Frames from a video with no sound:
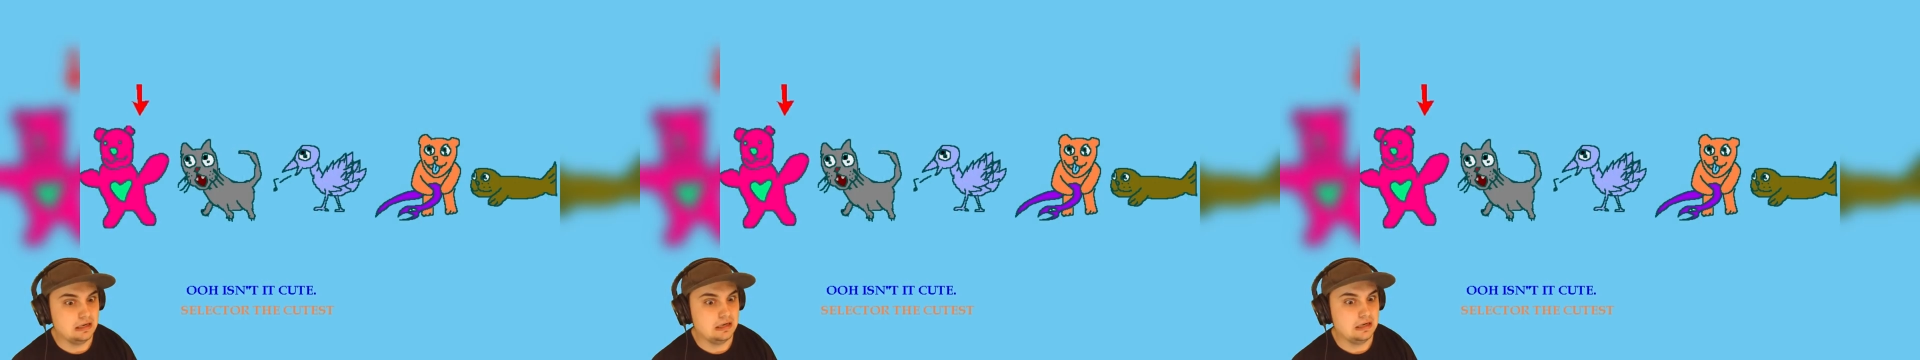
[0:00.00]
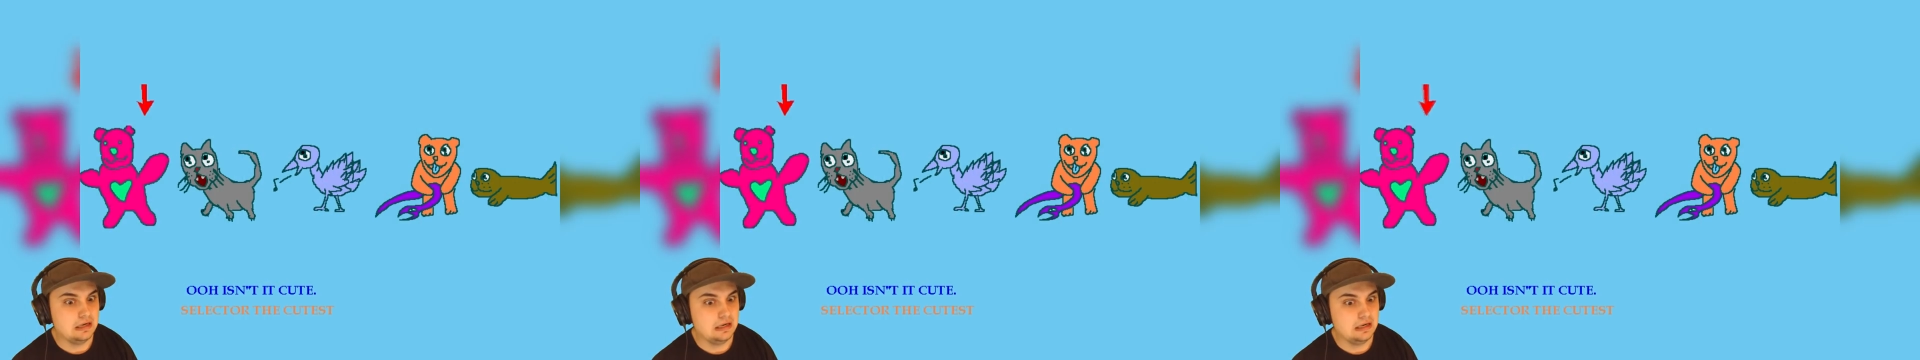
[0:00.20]

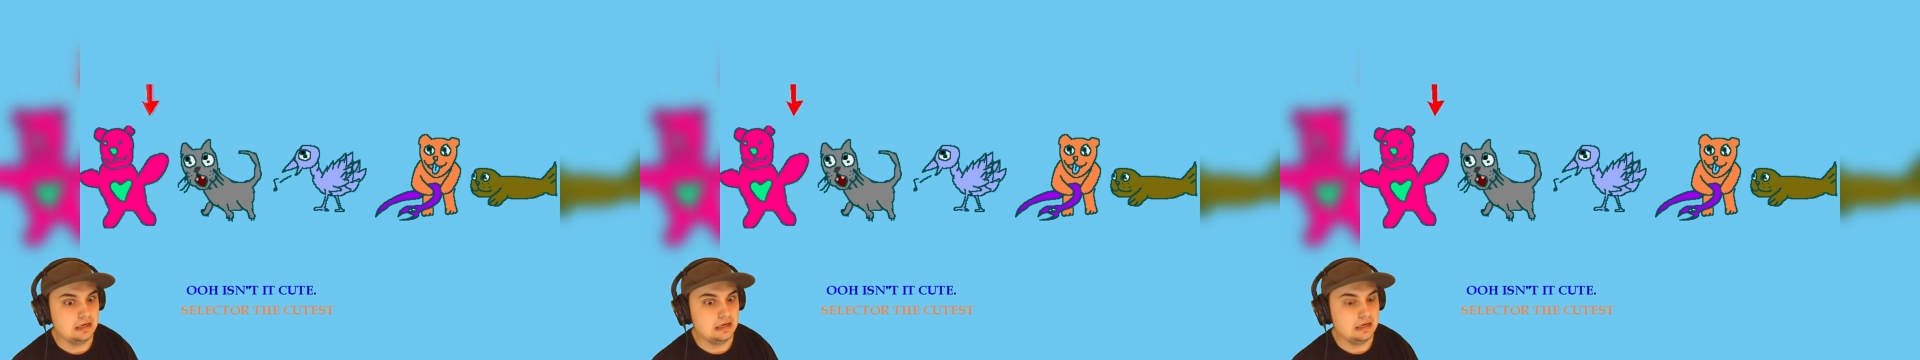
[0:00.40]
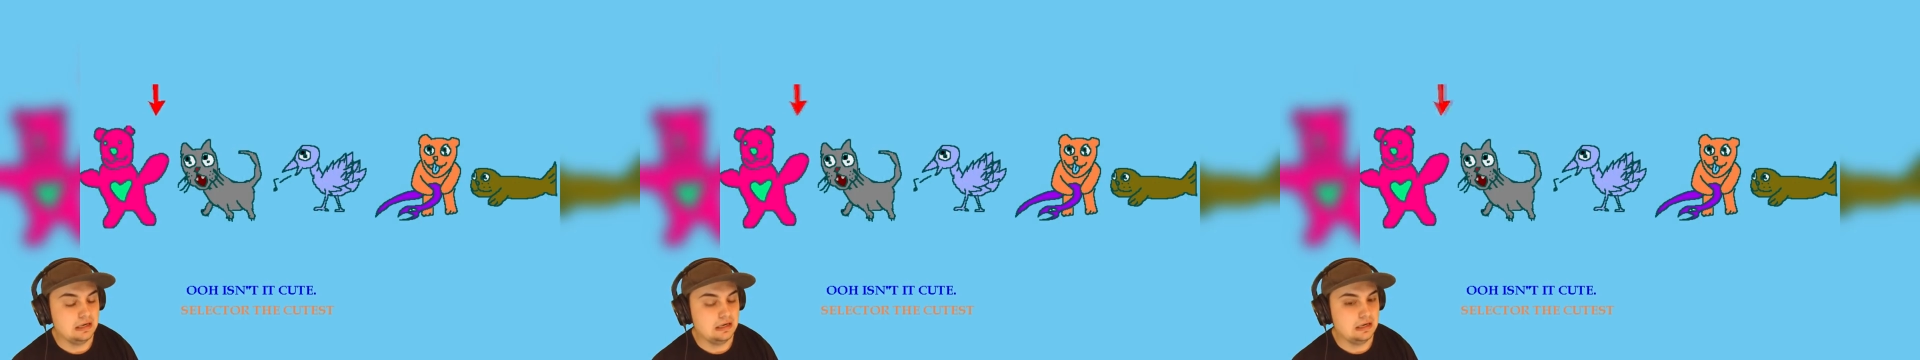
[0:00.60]

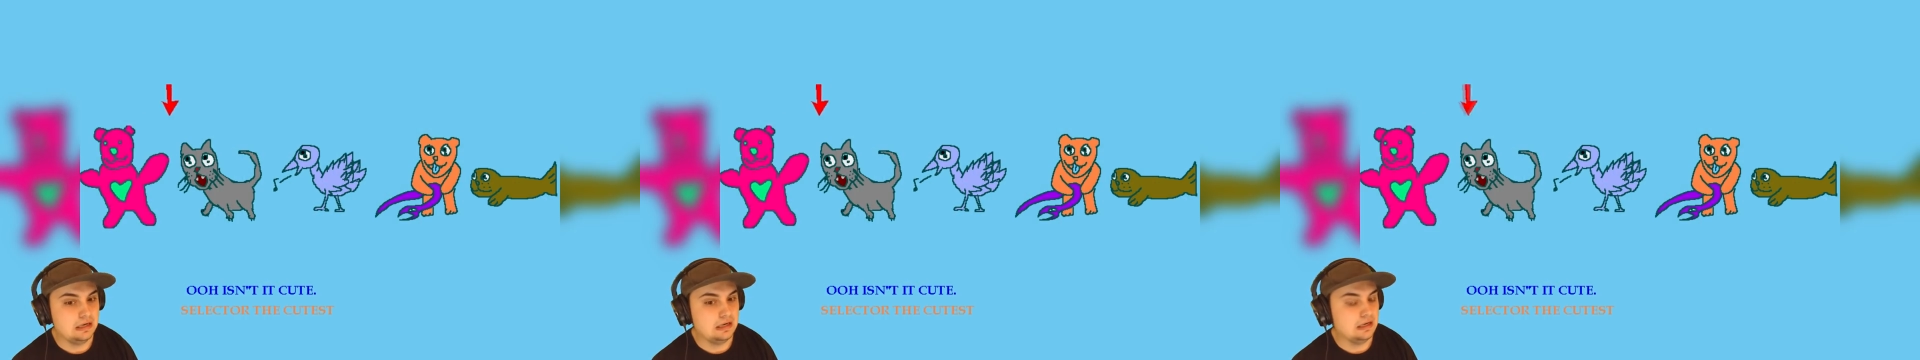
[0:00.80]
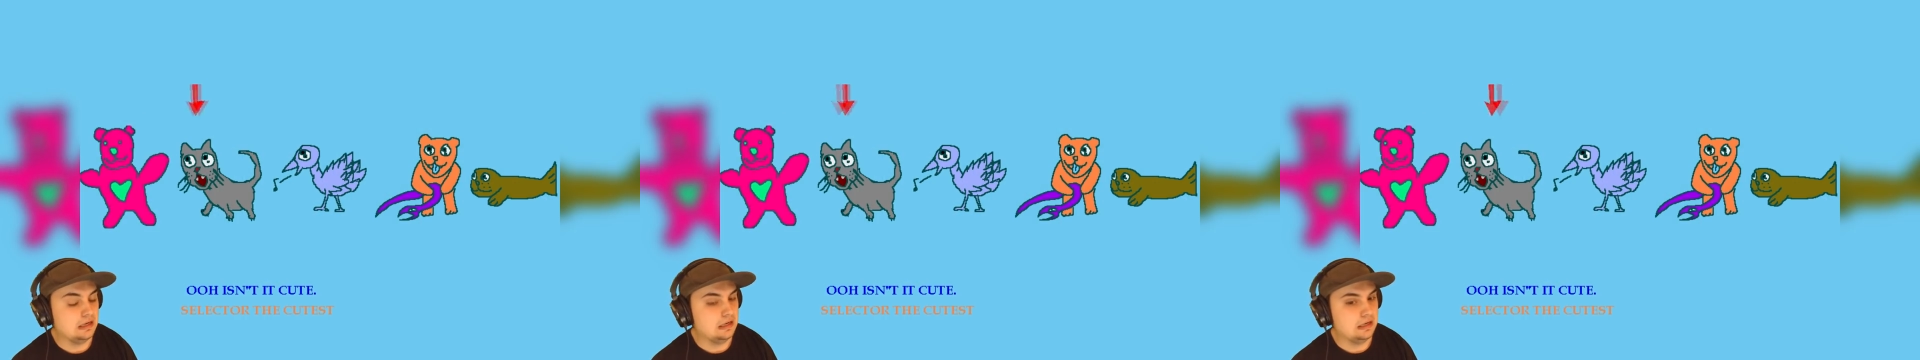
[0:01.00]

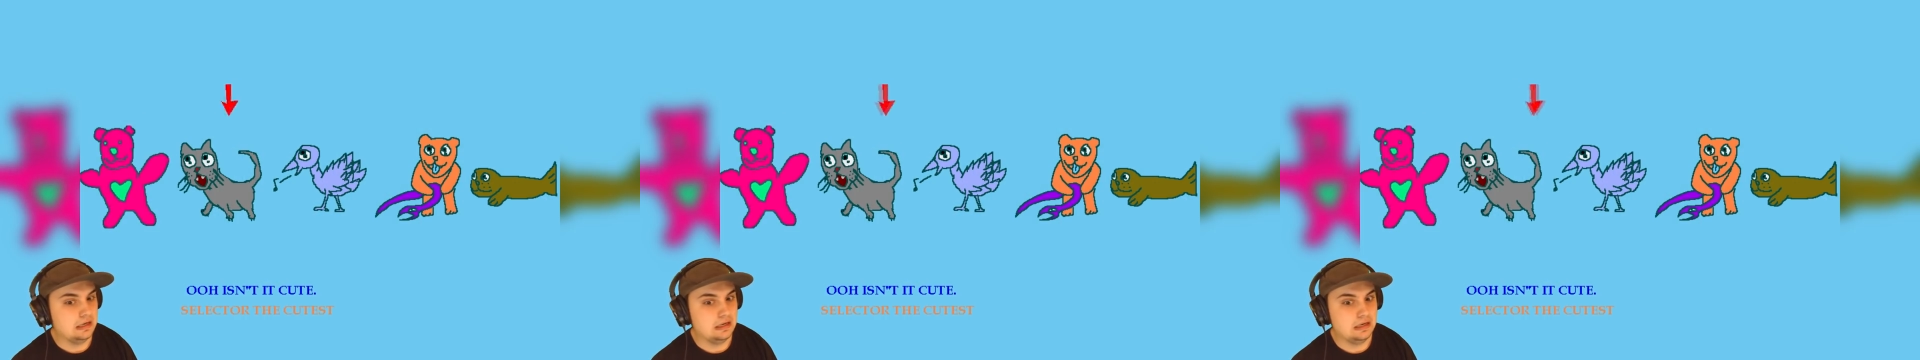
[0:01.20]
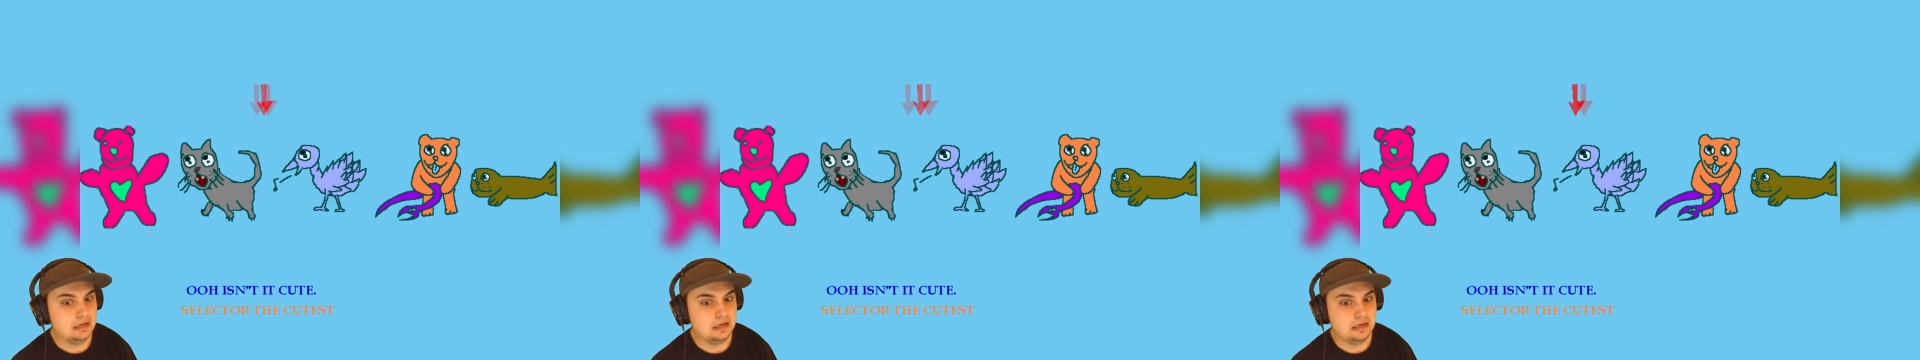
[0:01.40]

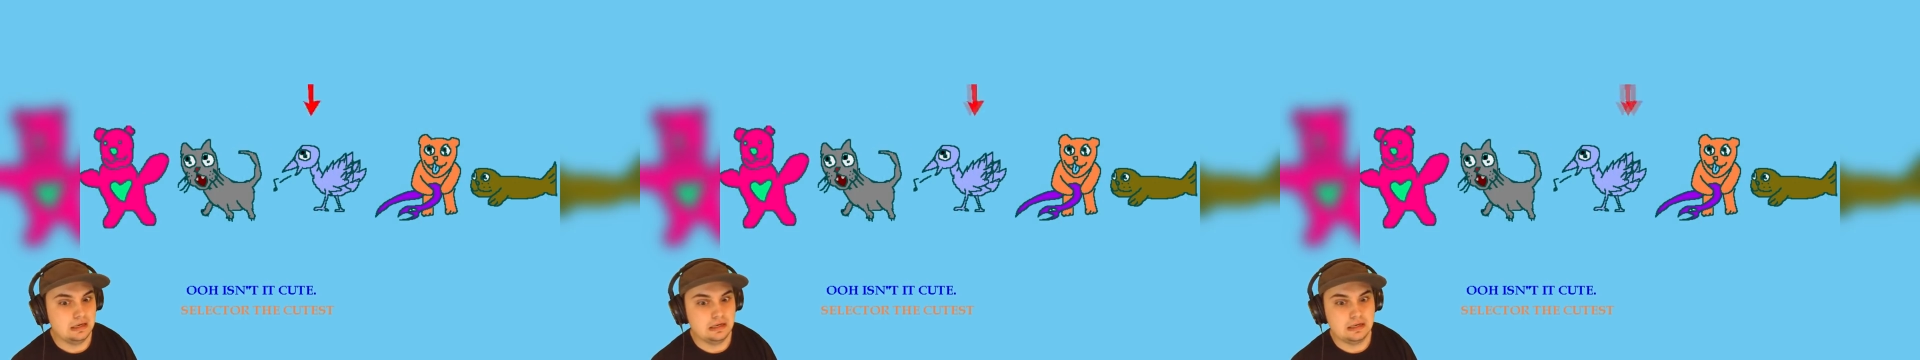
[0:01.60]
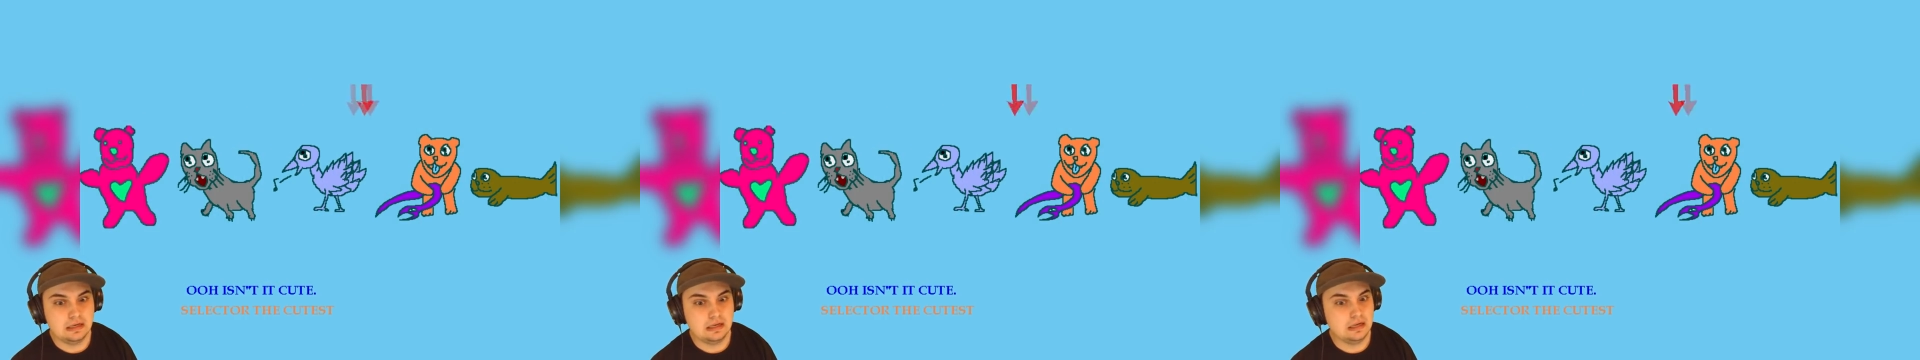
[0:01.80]
[no speech]